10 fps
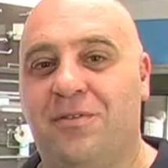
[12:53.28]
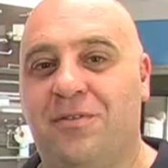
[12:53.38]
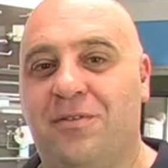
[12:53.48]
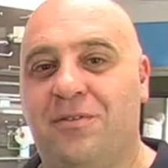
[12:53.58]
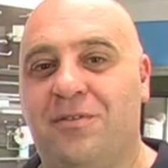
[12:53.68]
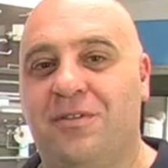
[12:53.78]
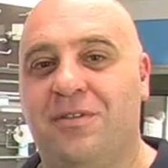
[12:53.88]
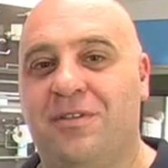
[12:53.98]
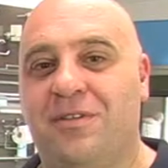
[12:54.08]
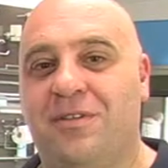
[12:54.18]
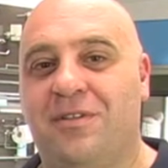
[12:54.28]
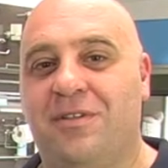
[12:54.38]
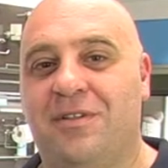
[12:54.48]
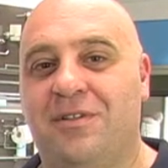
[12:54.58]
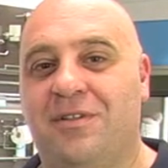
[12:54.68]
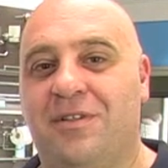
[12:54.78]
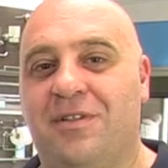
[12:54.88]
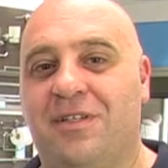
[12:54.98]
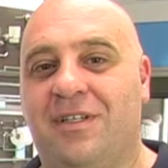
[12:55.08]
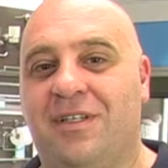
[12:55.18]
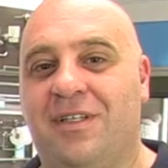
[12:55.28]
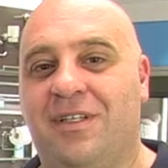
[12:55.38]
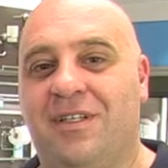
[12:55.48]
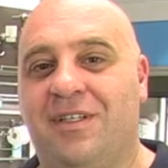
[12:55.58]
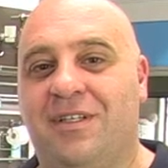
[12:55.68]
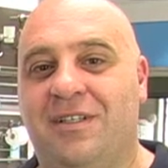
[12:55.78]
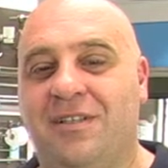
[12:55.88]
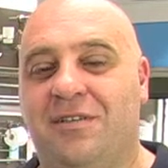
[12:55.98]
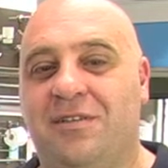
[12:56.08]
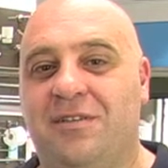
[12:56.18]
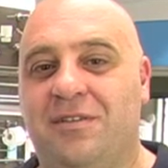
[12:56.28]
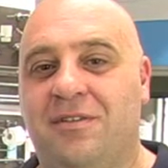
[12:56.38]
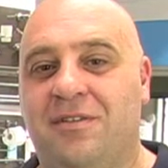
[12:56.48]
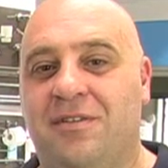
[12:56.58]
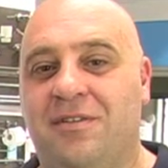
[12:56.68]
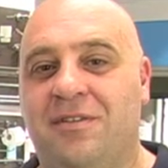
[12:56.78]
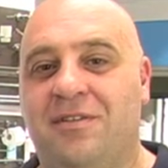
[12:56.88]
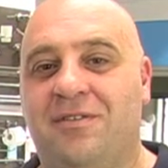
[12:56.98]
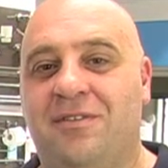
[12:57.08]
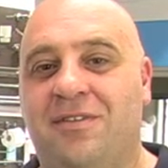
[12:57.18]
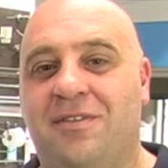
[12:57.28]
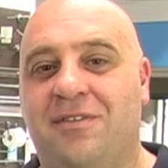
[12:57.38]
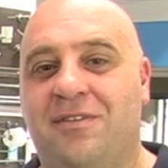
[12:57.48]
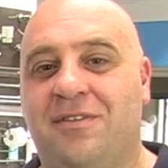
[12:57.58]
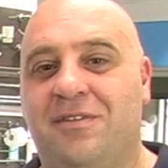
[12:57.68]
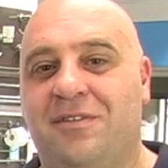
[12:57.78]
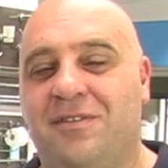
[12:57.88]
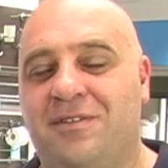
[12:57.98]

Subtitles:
The person shown says nothing.